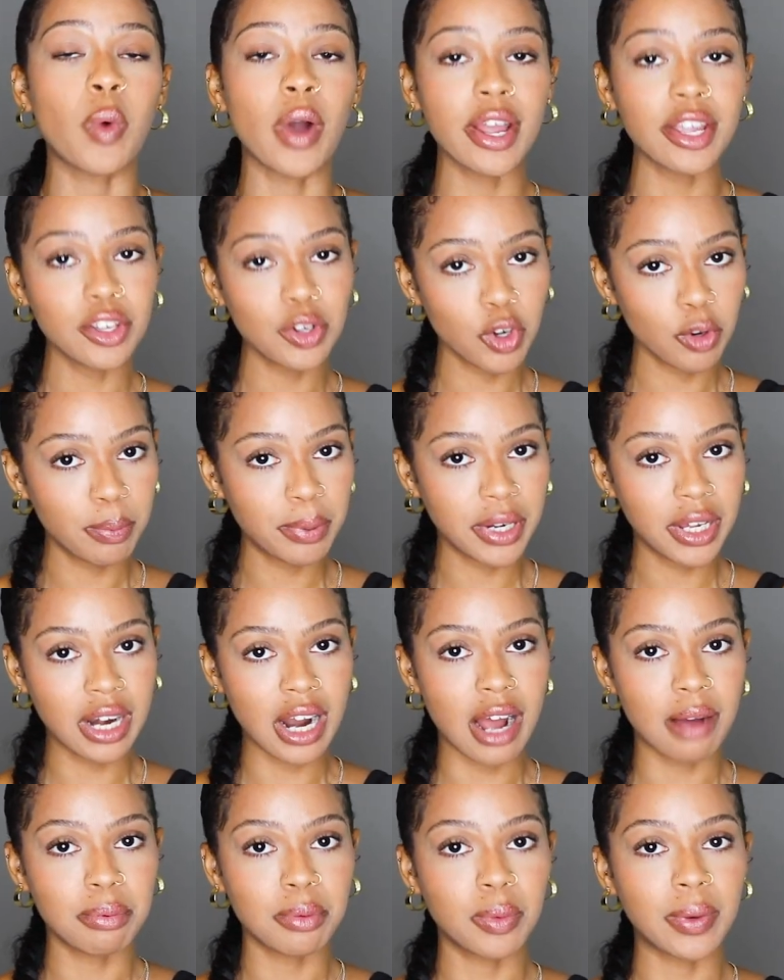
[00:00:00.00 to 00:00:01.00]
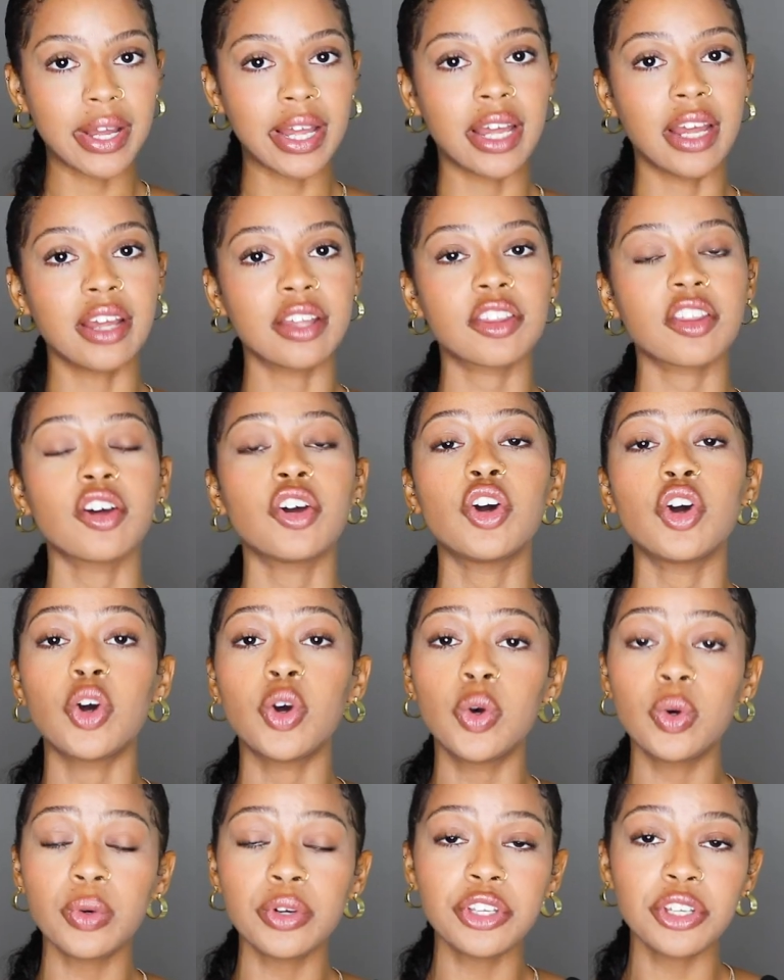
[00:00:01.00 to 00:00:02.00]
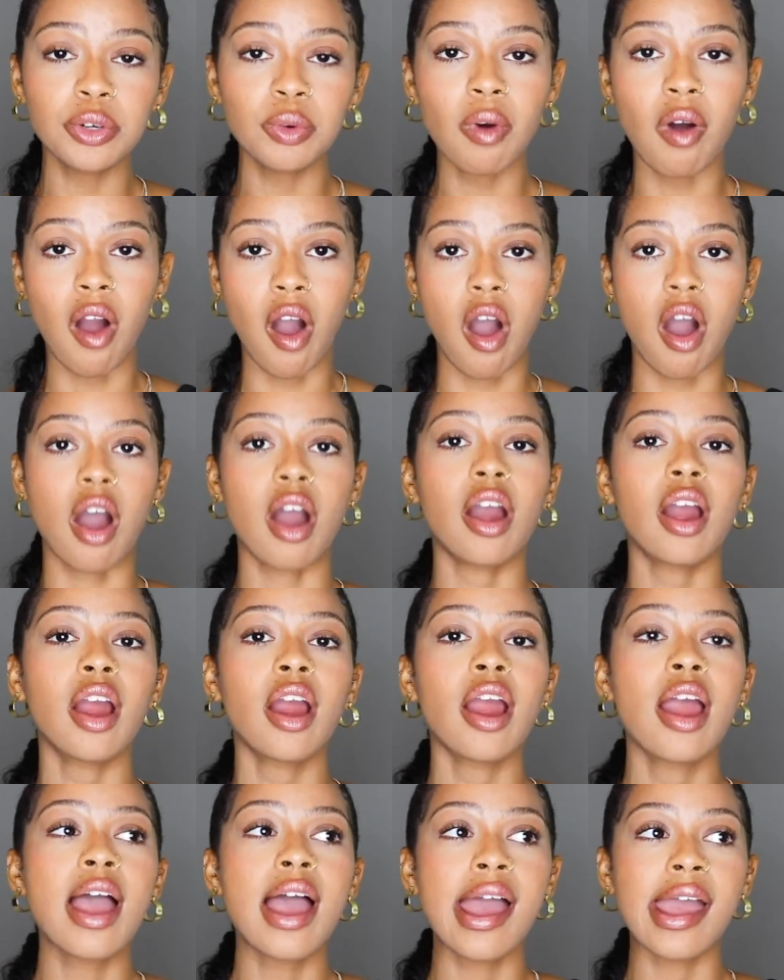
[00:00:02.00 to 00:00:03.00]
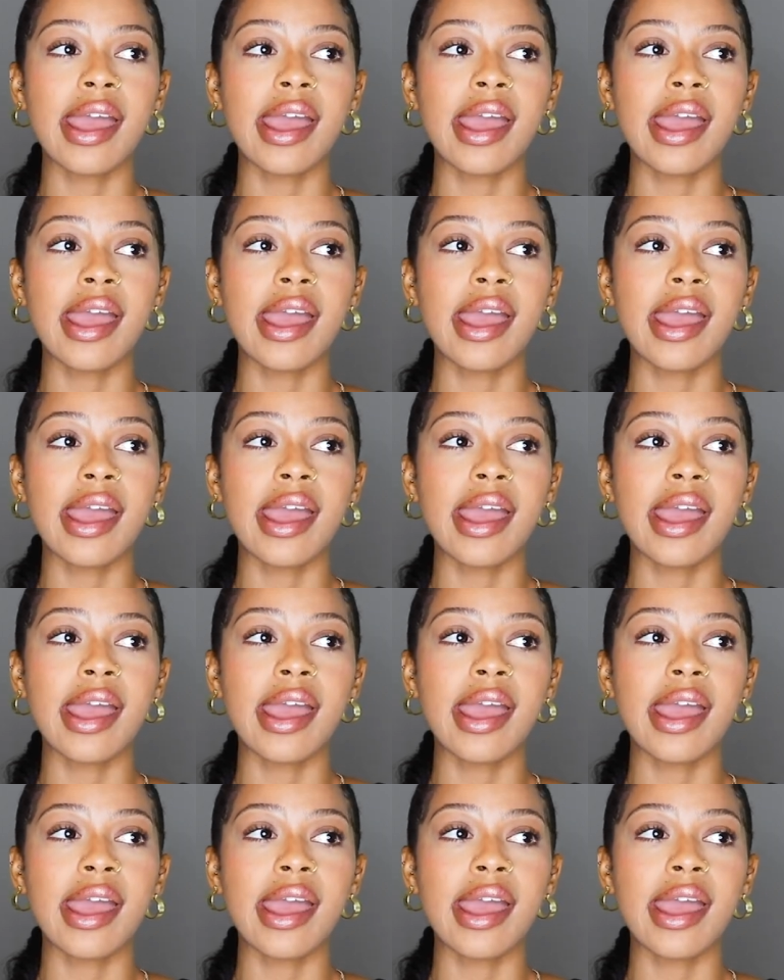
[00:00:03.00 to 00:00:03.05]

what you'll put up with, who you are,